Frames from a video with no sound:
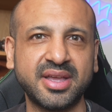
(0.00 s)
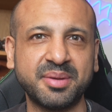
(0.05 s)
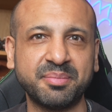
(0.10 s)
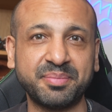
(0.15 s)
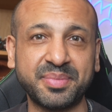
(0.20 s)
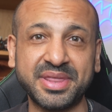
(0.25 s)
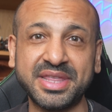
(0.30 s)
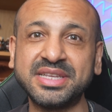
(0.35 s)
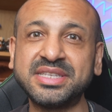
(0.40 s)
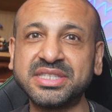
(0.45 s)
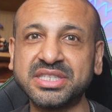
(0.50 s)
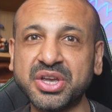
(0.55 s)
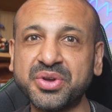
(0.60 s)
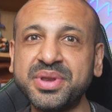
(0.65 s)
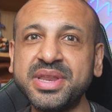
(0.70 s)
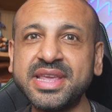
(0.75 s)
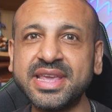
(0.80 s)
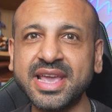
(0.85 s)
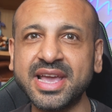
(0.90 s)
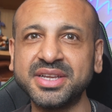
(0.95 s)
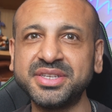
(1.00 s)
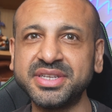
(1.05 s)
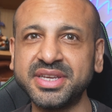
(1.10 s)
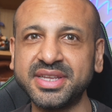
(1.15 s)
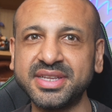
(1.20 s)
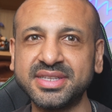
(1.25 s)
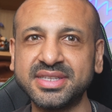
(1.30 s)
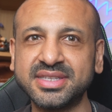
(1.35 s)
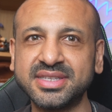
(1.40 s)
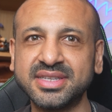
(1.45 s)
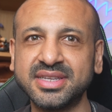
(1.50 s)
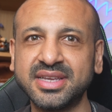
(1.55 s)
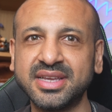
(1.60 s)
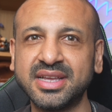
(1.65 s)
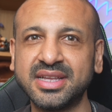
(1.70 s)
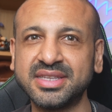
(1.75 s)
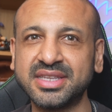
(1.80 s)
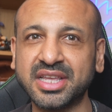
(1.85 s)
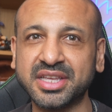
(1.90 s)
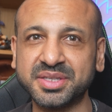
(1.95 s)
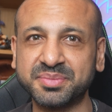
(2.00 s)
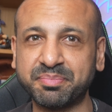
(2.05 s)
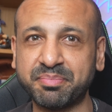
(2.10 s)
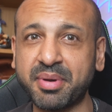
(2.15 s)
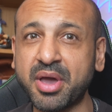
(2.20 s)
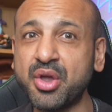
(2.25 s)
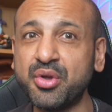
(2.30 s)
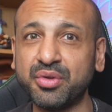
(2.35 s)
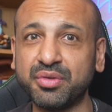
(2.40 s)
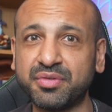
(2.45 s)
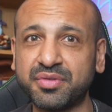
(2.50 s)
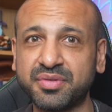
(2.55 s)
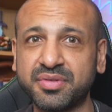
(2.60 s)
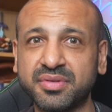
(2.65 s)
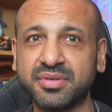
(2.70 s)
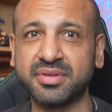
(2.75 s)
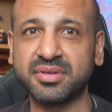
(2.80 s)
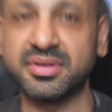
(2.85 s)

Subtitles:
But this Sony gadget does both.